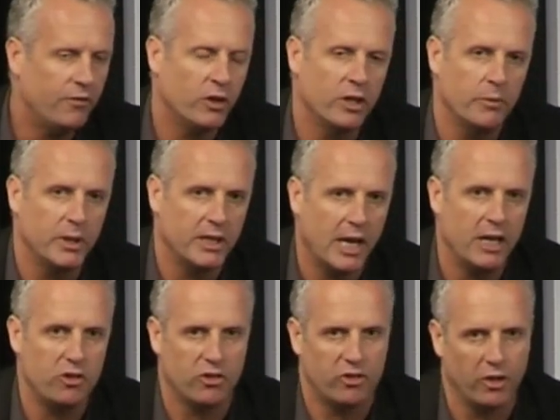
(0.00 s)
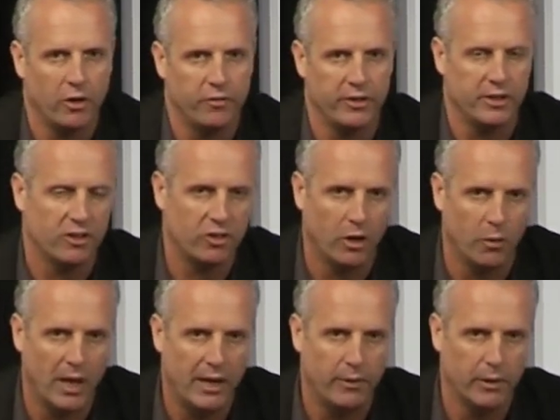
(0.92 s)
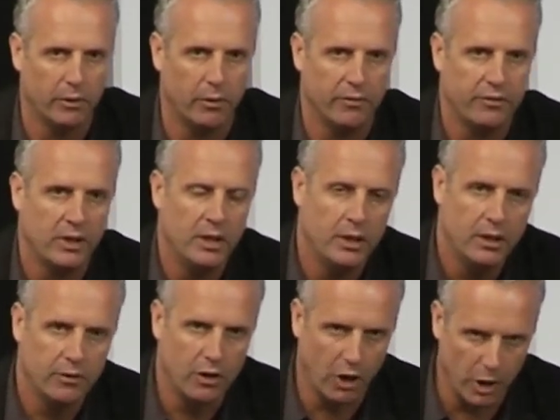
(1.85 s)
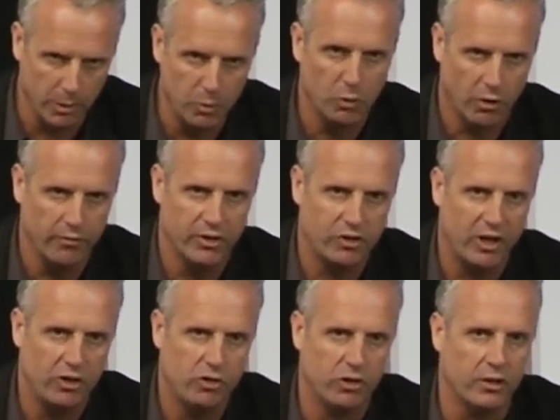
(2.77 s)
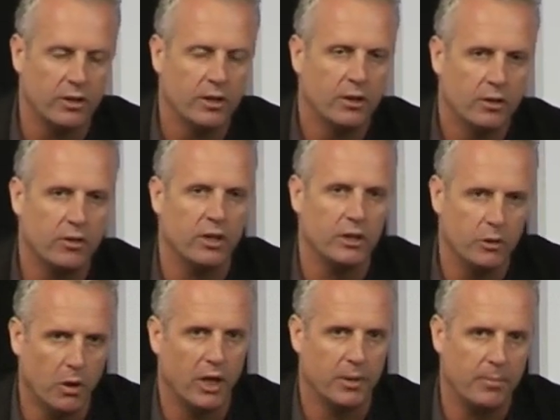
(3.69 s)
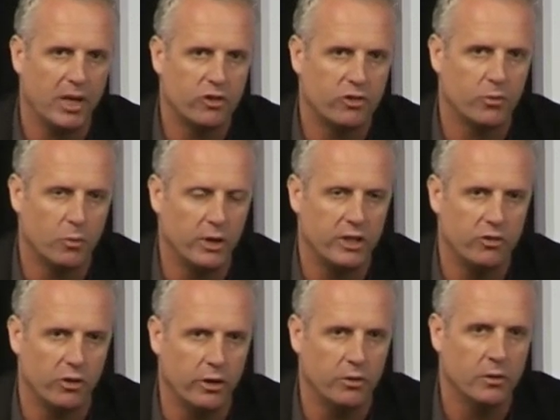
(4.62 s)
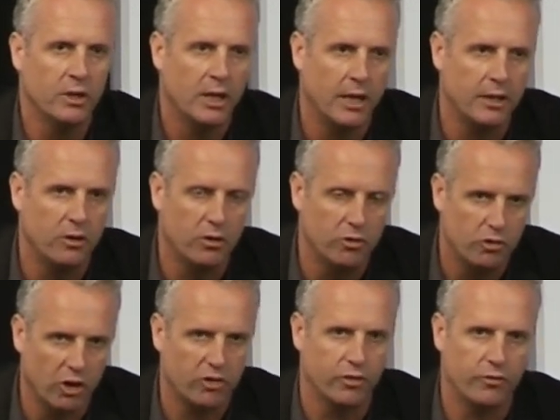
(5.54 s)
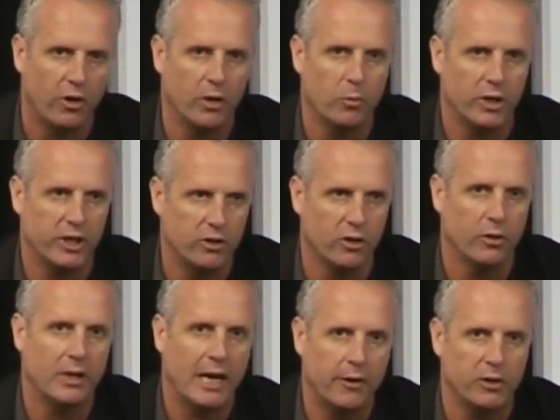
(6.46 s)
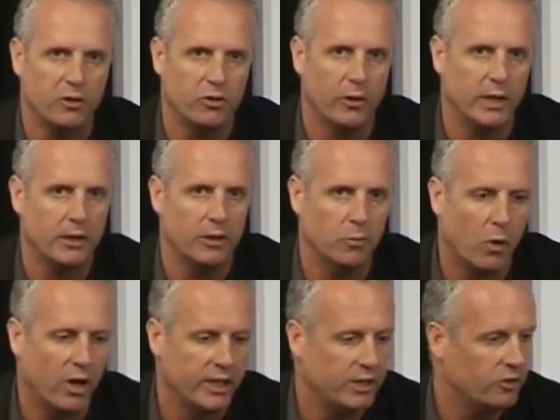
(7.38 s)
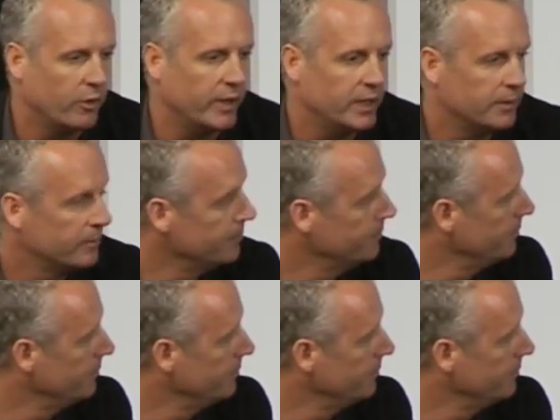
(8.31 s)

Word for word: if you're going to engage yourself in this whole area of global conversation that you are the best at what you do and you can justify what you do and how you do it and why you do it.